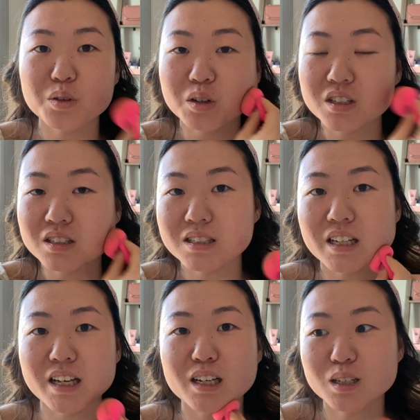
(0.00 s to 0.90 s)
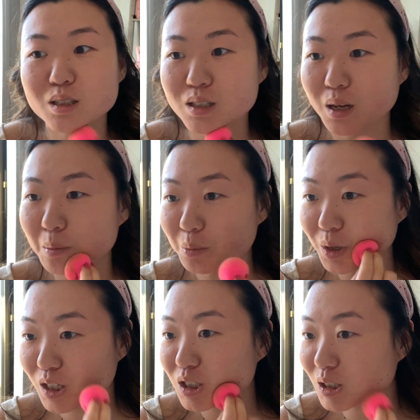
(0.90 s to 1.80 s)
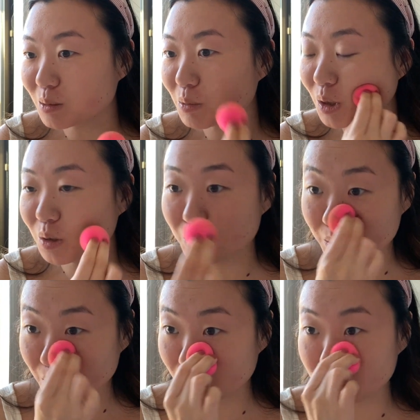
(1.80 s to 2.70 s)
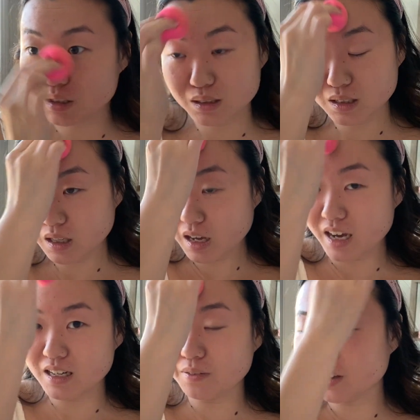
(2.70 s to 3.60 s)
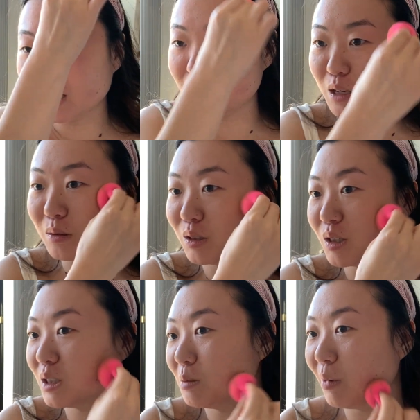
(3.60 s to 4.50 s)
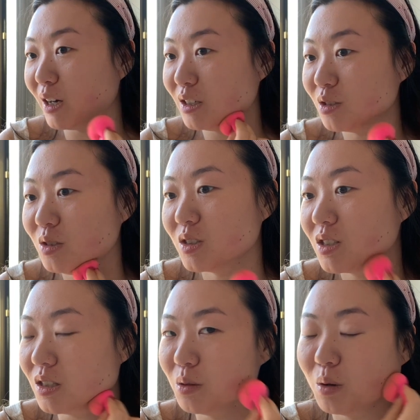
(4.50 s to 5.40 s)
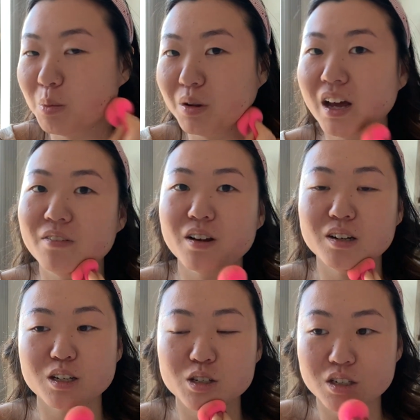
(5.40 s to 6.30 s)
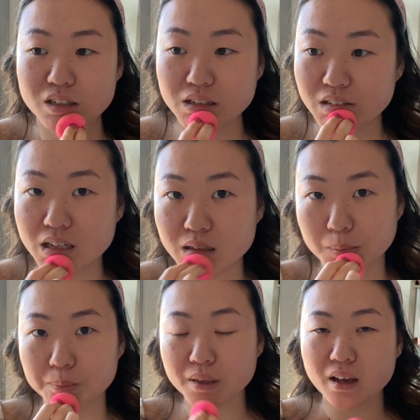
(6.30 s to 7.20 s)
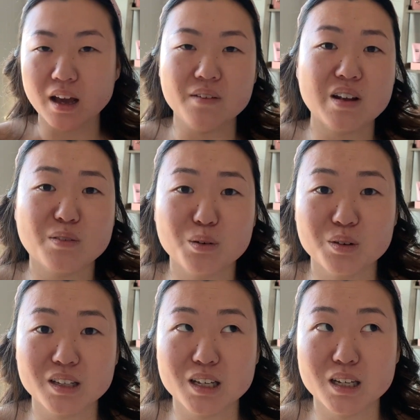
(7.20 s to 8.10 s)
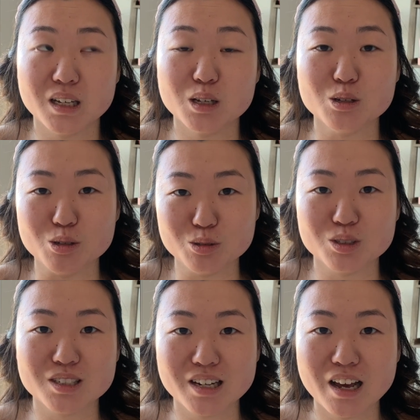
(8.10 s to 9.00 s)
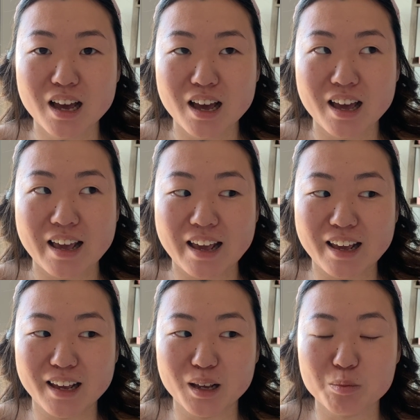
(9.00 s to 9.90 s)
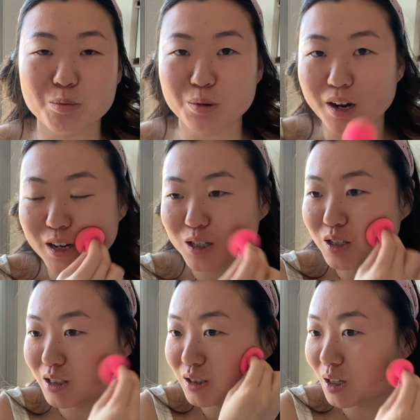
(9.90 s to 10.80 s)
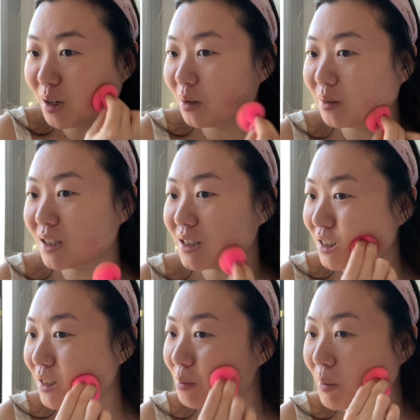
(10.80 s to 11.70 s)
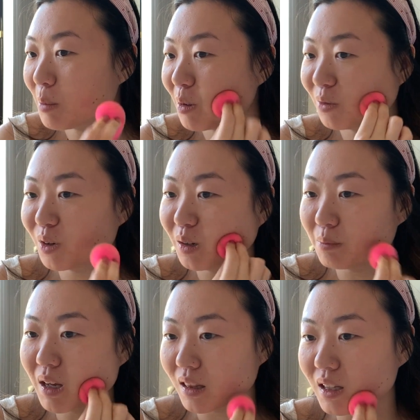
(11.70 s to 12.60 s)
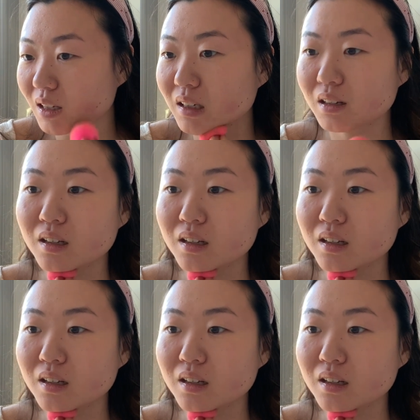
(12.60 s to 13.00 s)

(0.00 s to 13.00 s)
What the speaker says: you can see, it's pretty smooth. I definitely like using a sponge to apply foundation. I've never really used a brush, so this is my preferred method.